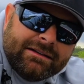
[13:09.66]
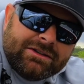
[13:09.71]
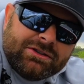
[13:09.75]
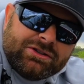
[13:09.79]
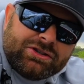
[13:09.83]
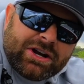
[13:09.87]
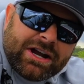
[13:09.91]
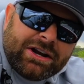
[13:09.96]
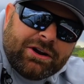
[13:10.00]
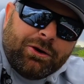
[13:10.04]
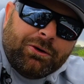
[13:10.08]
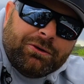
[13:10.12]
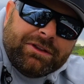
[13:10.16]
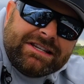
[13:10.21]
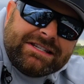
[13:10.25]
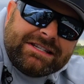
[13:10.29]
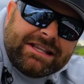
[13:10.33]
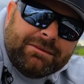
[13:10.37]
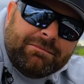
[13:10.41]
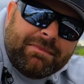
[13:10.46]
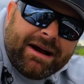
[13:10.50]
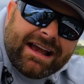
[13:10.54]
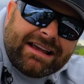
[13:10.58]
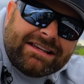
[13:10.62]
Trying to hold this
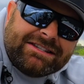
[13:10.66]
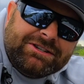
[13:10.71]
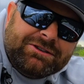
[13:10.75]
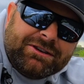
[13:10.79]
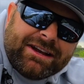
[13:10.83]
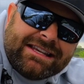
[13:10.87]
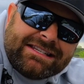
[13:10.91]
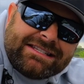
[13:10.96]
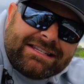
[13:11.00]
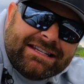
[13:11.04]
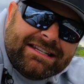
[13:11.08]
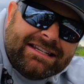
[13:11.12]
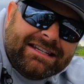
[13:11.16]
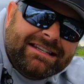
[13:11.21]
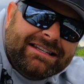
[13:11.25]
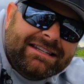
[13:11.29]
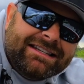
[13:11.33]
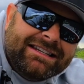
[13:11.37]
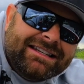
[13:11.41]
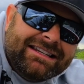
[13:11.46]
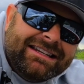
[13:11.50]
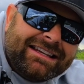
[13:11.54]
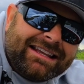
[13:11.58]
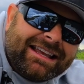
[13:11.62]
to the mic so you guys can
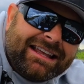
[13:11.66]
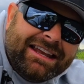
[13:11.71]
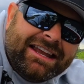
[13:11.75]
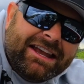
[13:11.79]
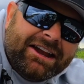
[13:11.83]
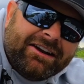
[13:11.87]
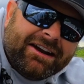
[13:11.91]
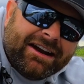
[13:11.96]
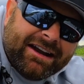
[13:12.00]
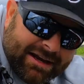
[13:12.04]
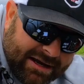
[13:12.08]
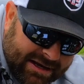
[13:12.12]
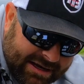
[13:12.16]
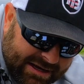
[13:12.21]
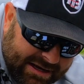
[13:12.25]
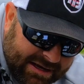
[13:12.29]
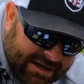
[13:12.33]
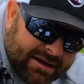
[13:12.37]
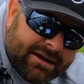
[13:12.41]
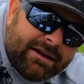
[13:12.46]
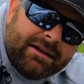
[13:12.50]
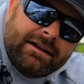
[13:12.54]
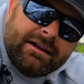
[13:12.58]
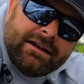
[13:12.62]
hear it.
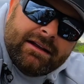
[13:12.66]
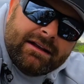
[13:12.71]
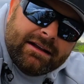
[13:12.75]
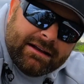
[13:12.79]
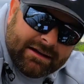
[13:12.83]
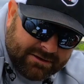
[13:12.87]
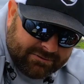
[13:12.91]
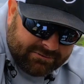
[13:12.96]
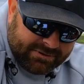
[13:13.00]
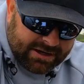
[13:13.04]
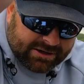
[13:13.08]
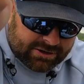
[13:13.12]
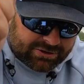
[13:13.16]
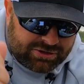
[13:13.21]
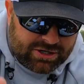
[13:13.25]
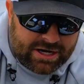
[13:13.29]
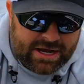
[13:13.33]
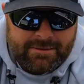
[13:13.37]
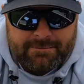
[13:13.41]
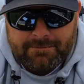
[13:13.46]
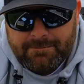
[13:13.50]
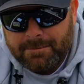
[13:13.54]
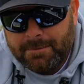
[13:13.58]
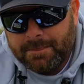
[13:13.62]
Rattle trap,